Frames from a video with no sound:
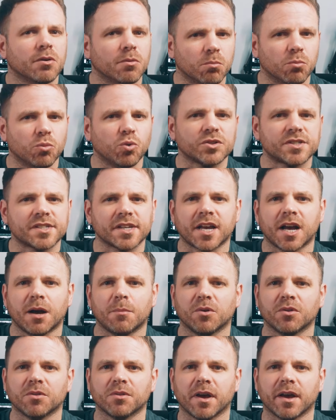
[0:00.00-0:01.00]
More to
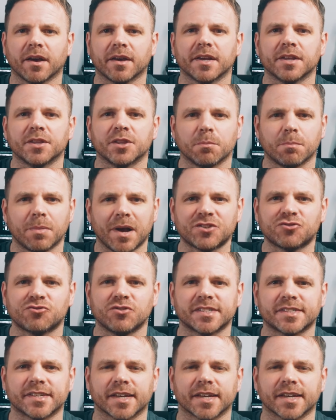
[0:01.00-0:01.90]
come on that in the battery